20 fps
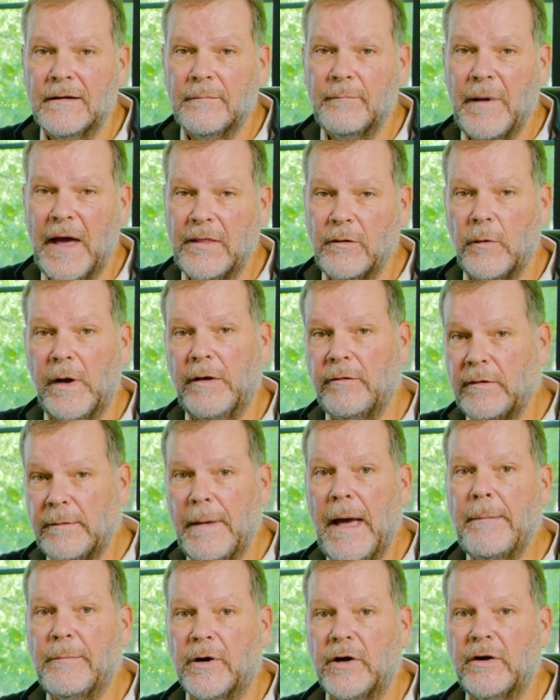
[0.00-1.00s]
By the way,
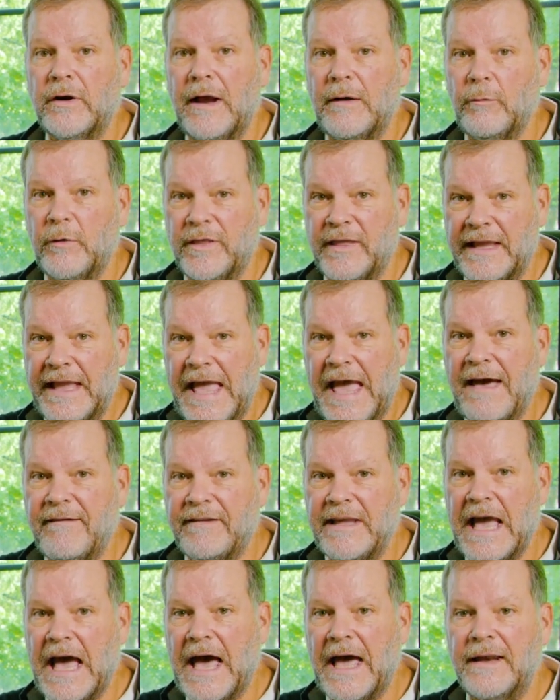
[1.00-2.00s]
remember, with a
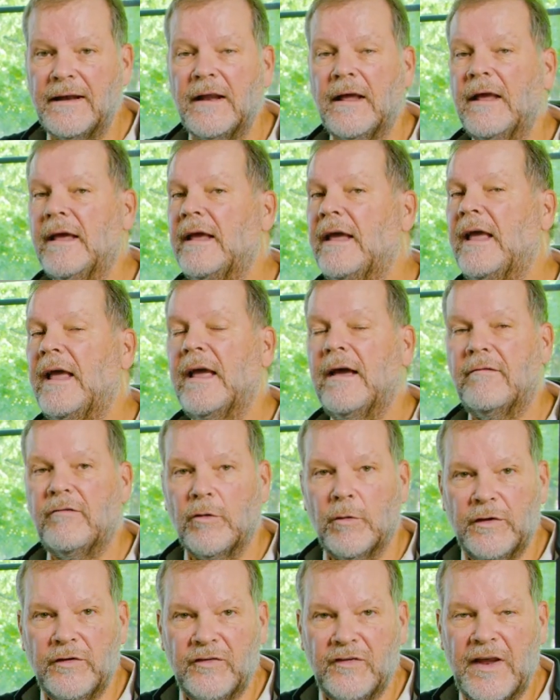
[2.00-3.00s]
caveat,
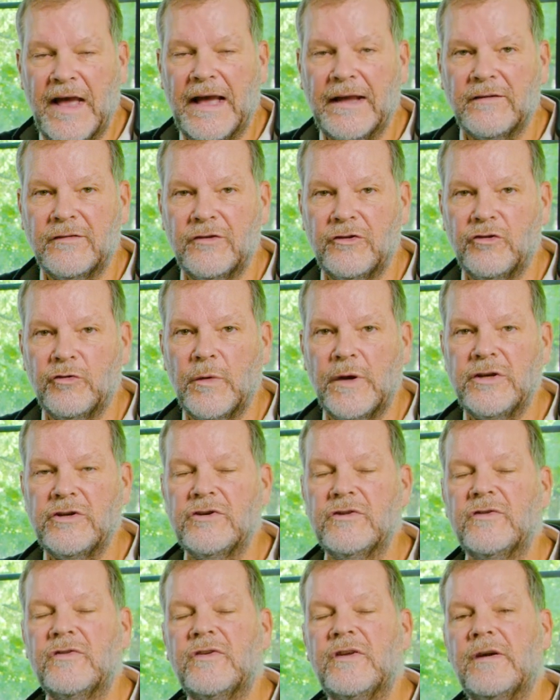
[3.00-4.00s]
everyone's tax
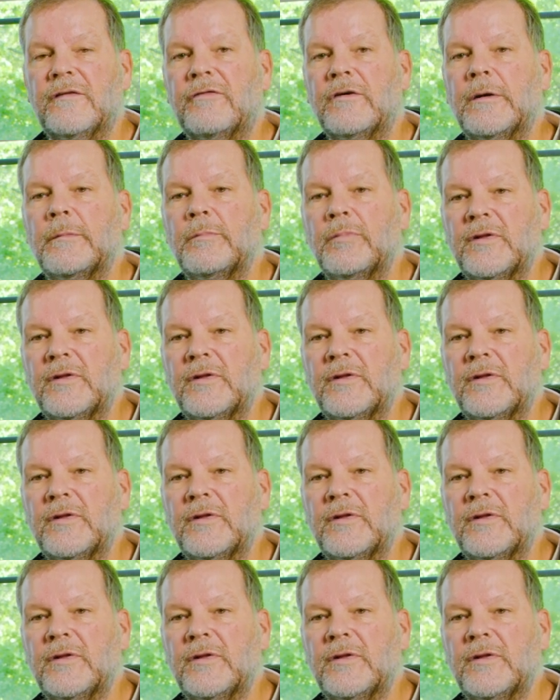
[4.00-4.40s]
situation is different.